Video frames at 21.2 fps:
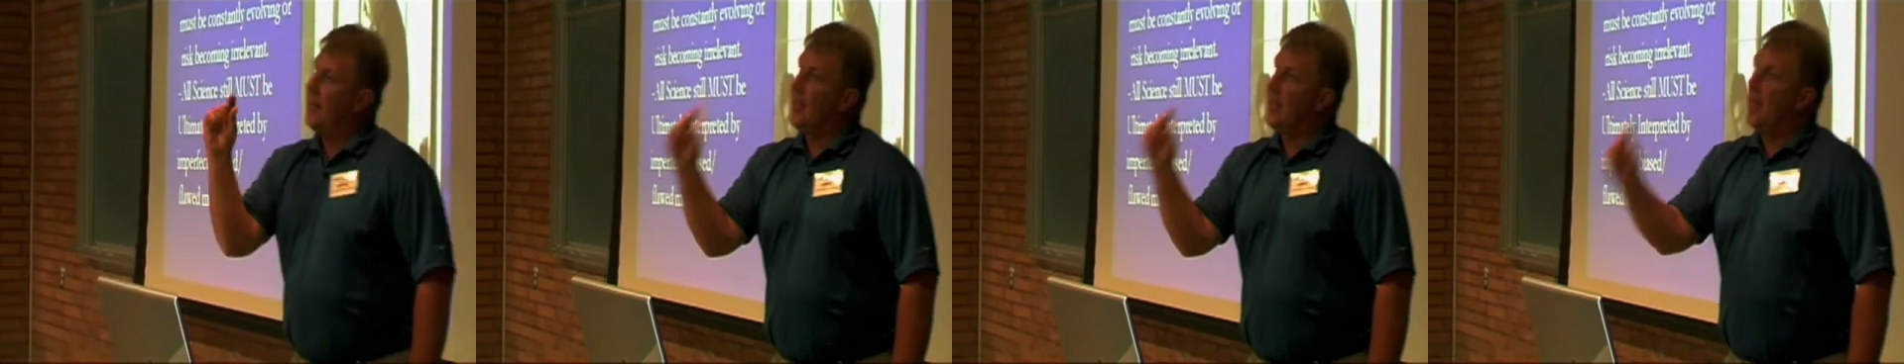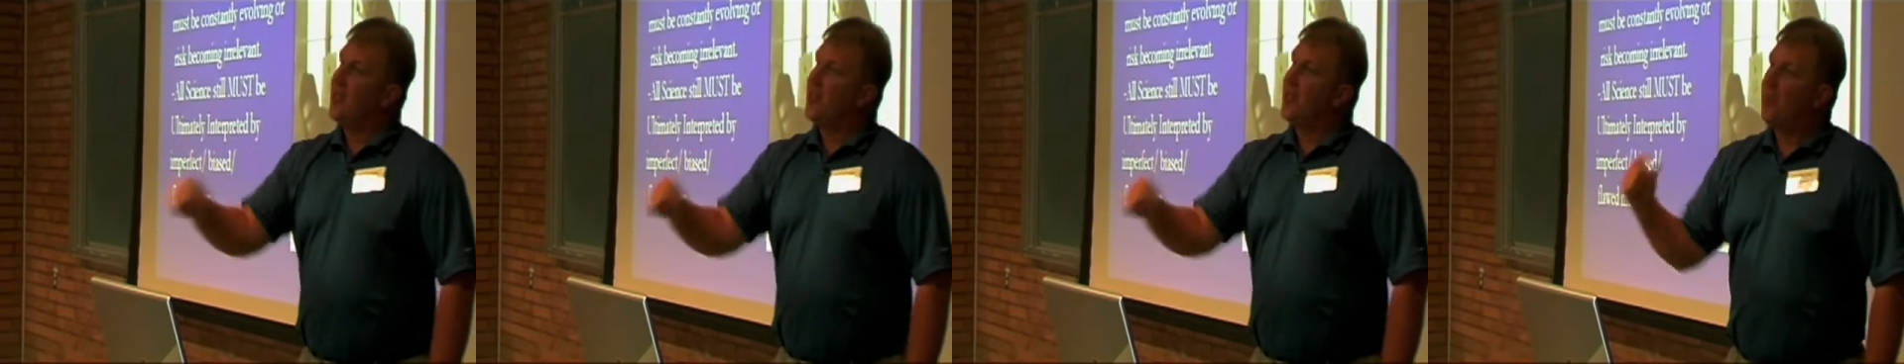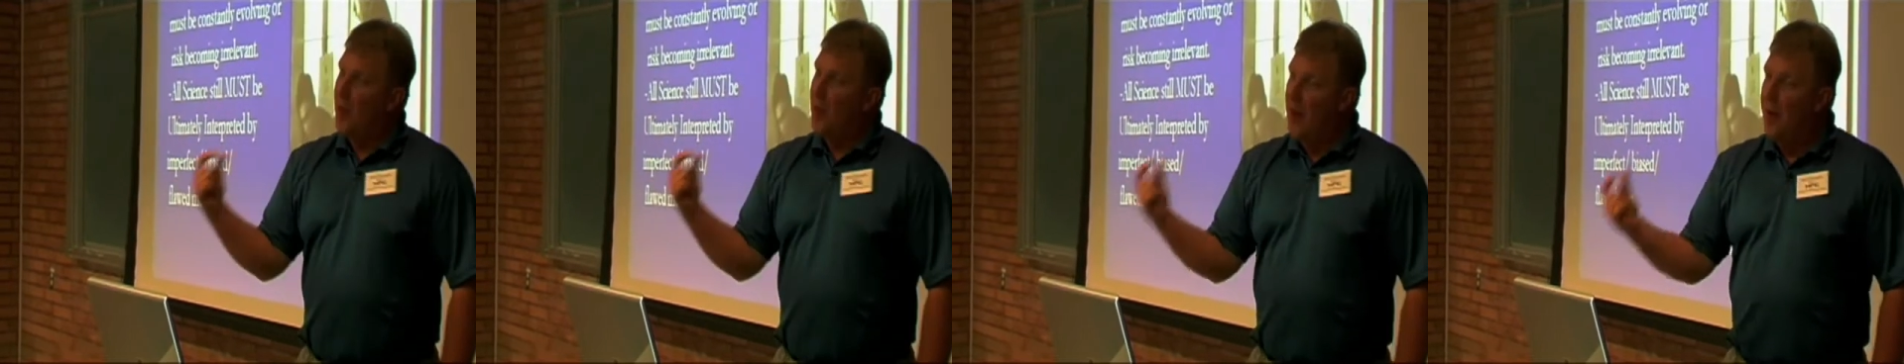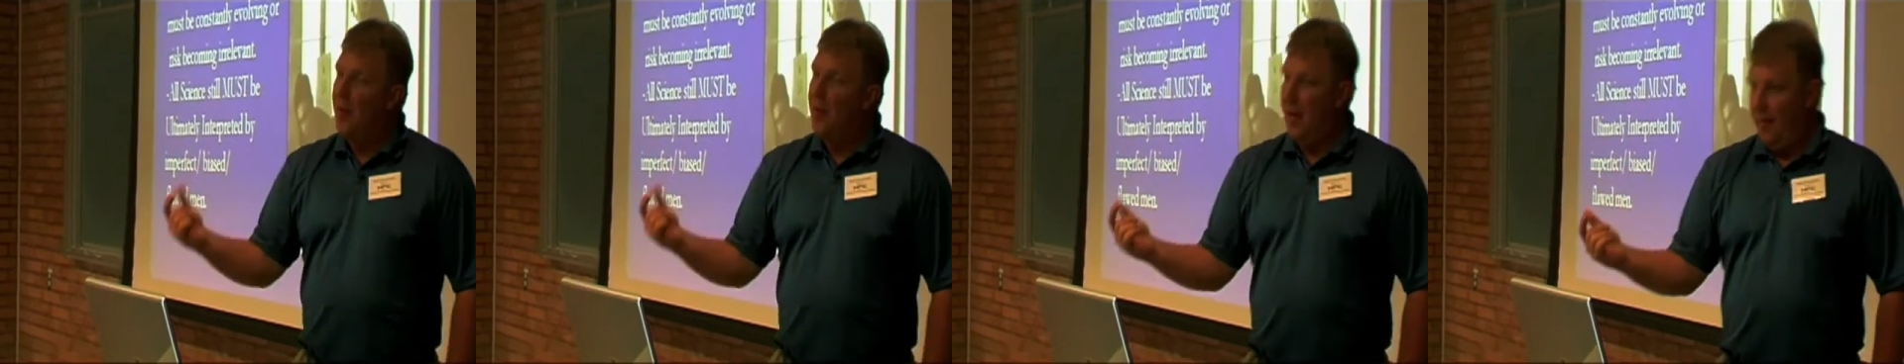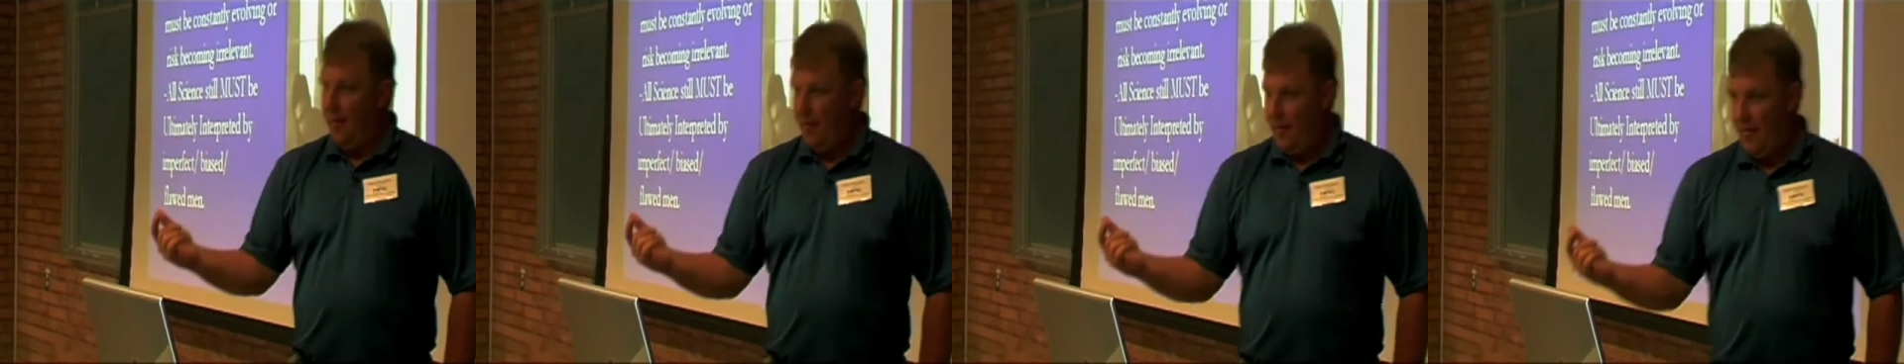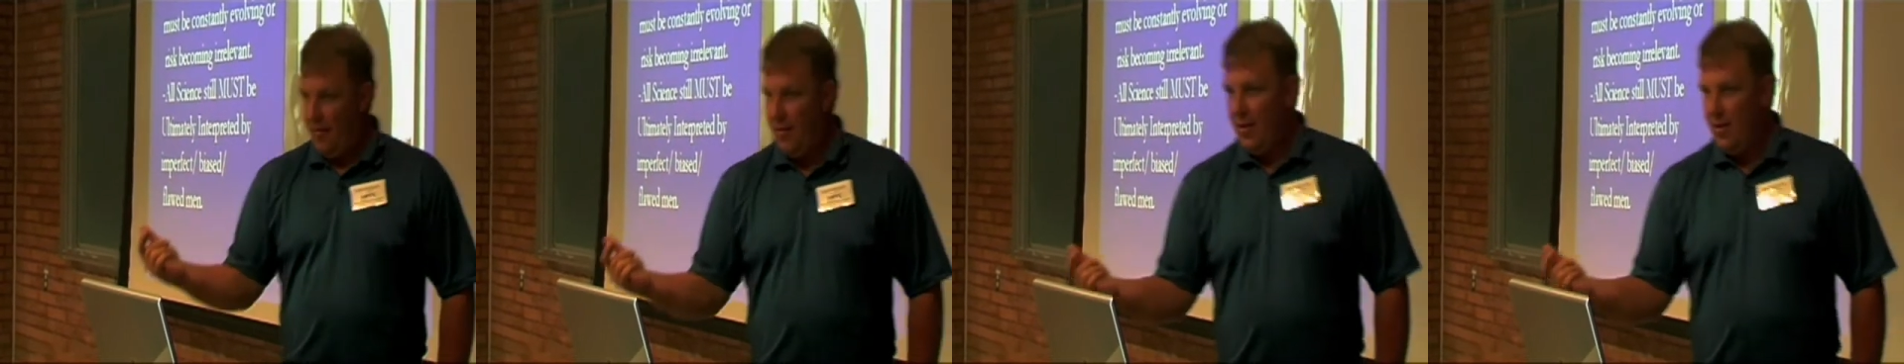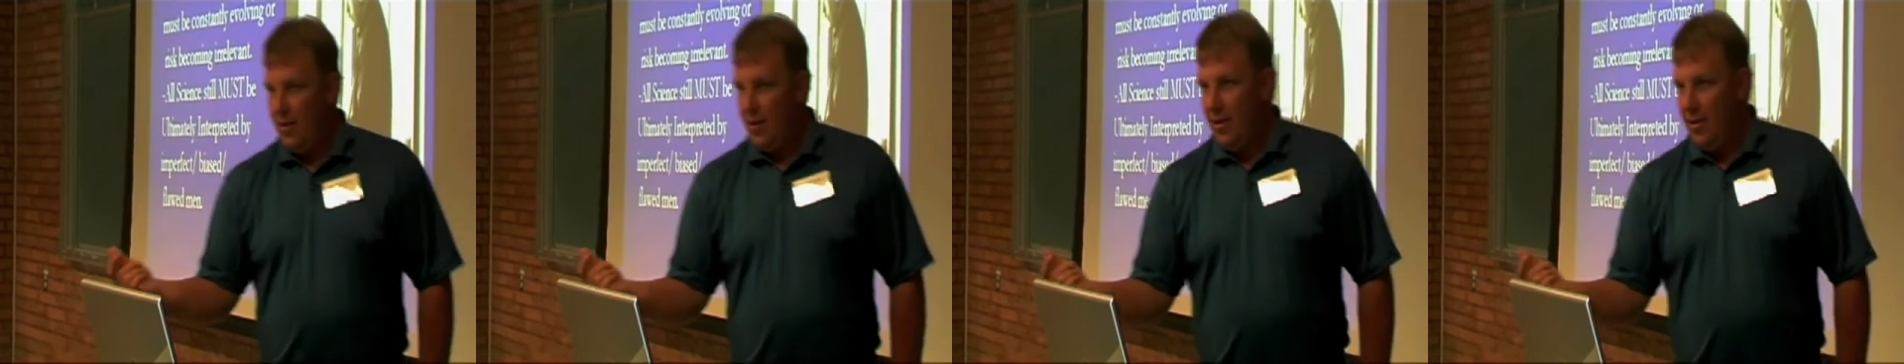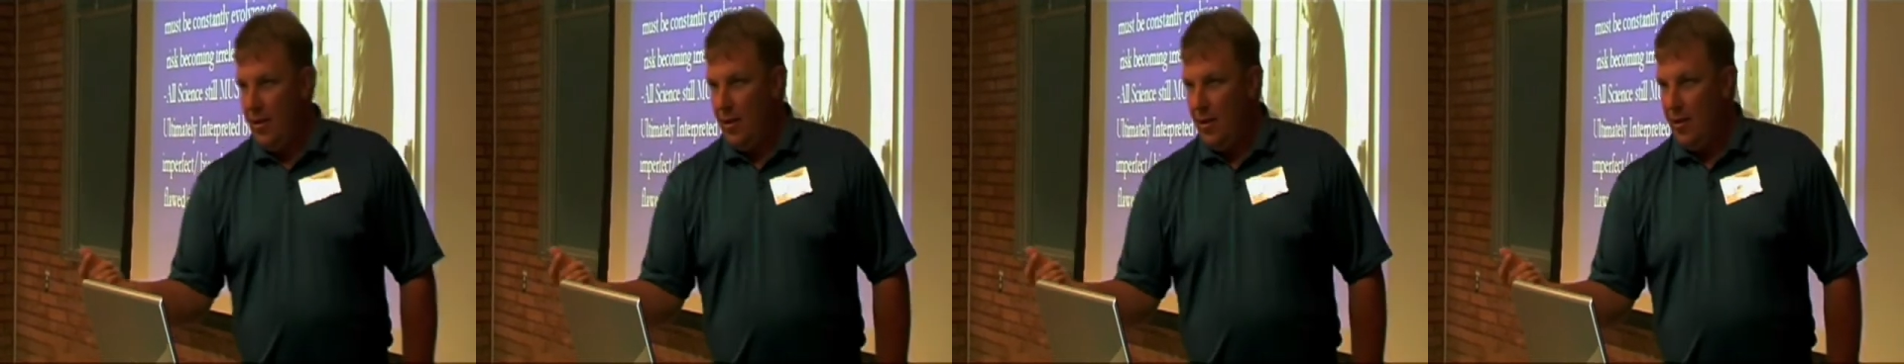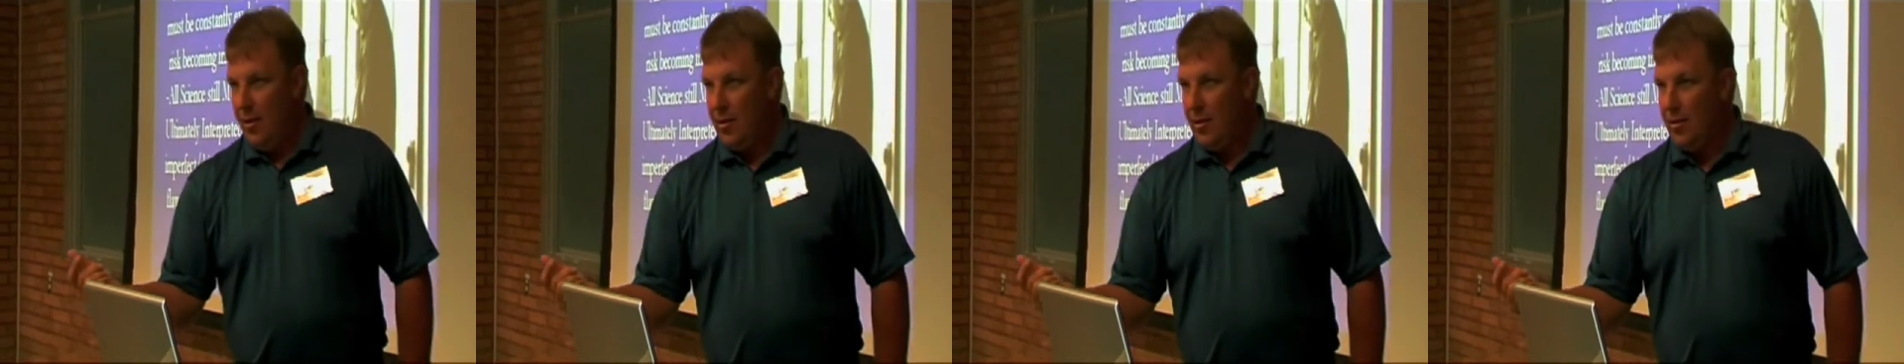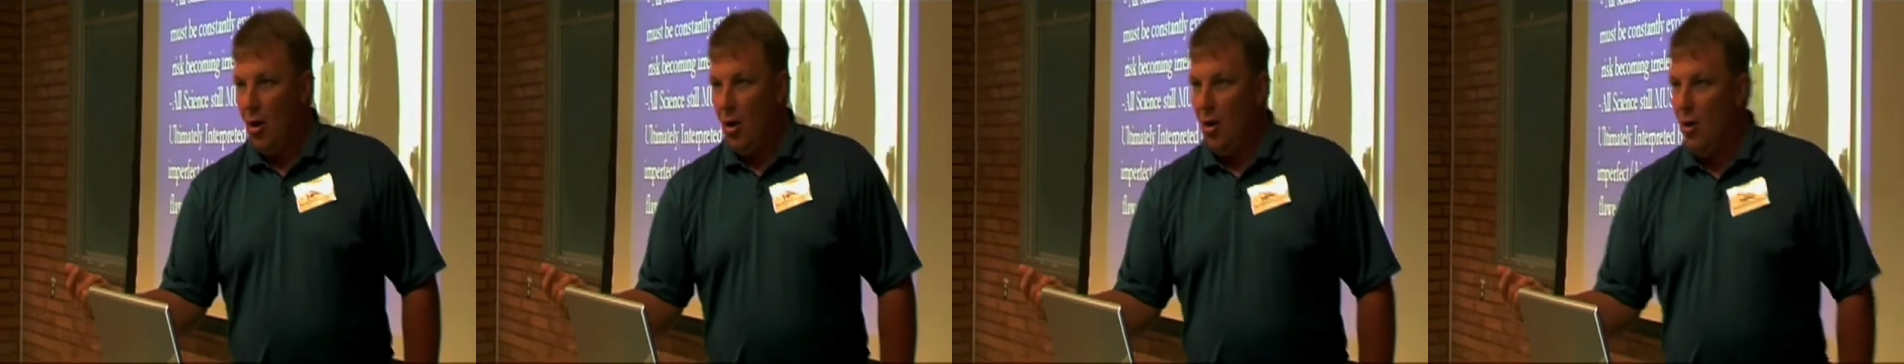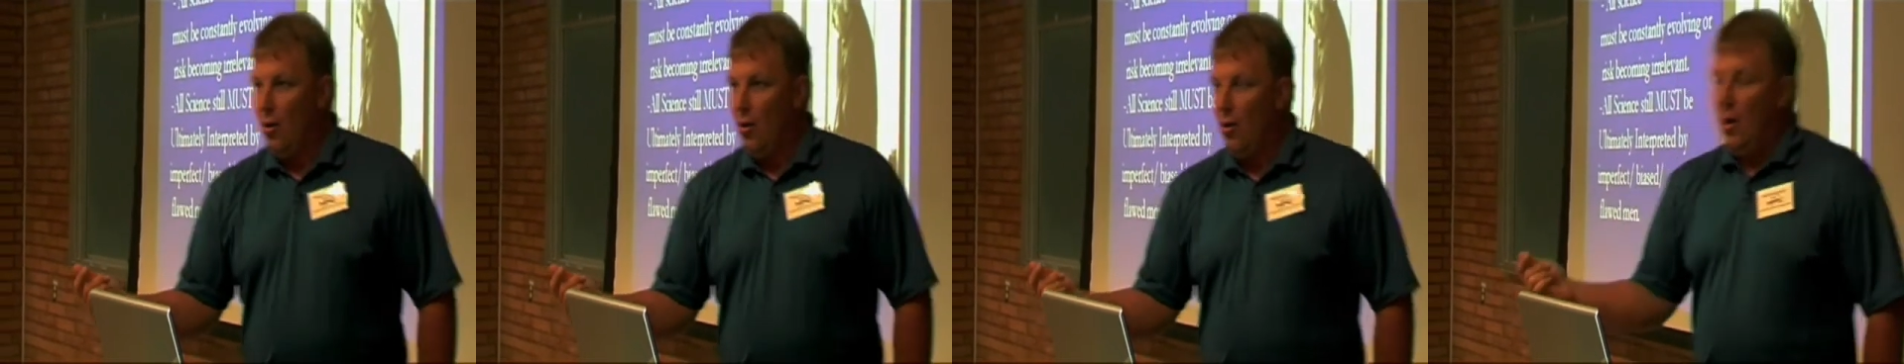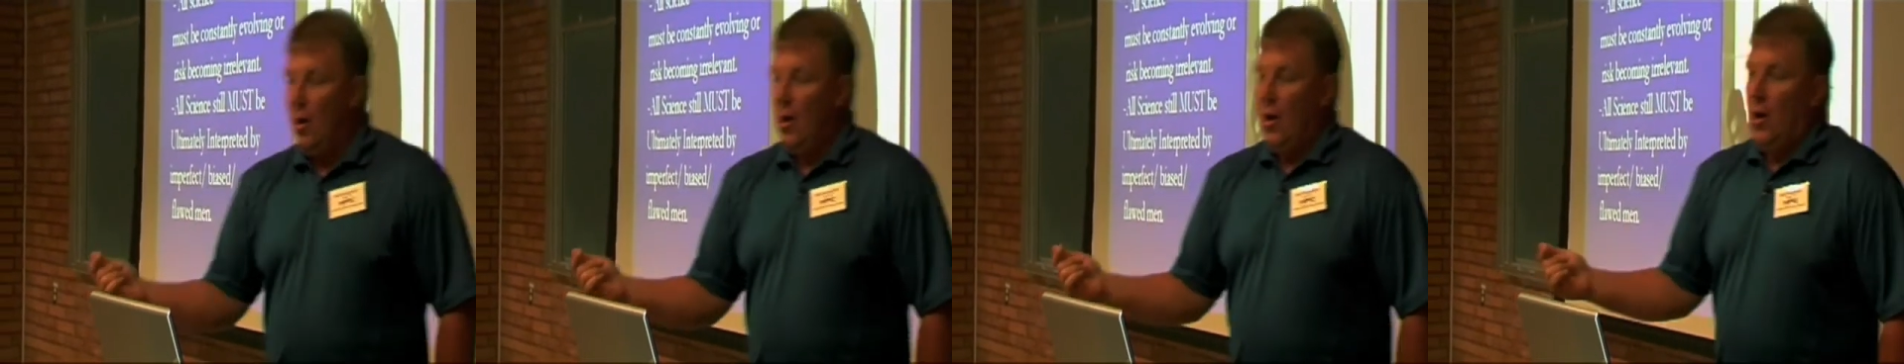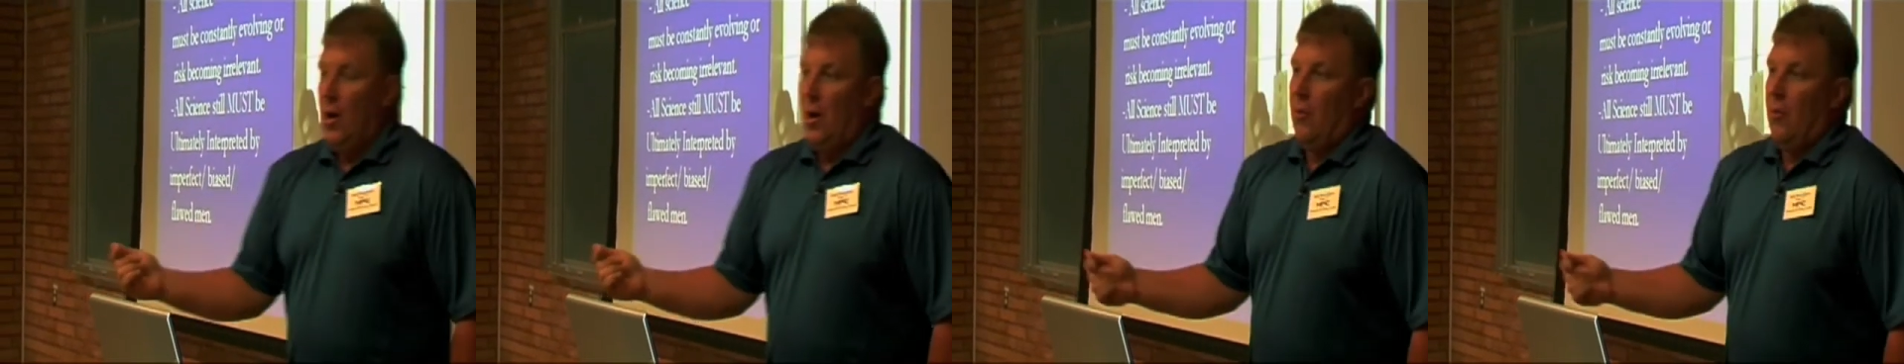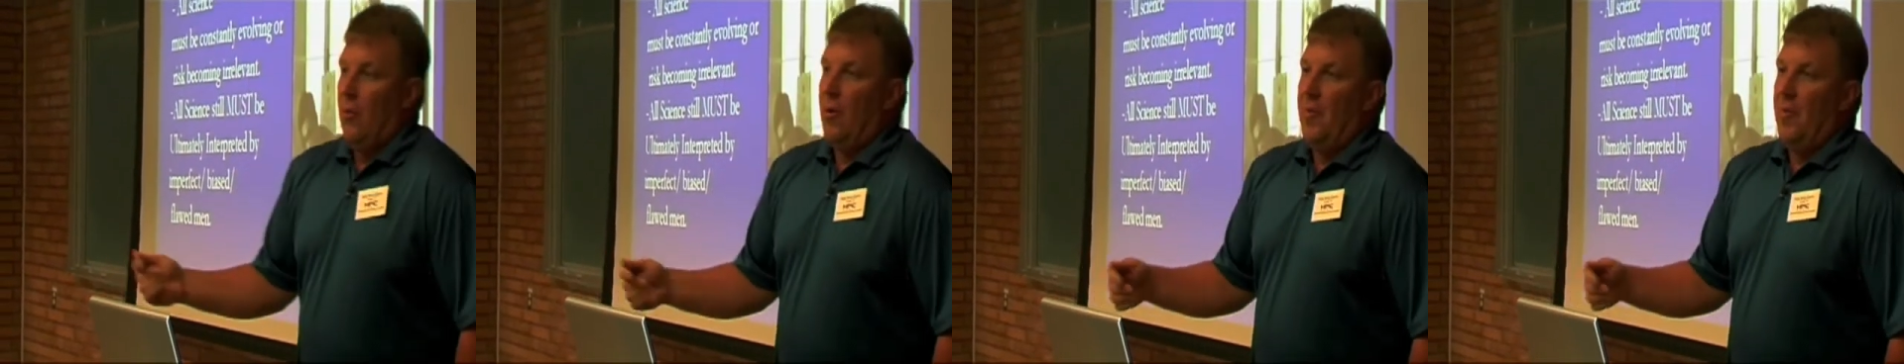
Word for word: He said it's primitive. So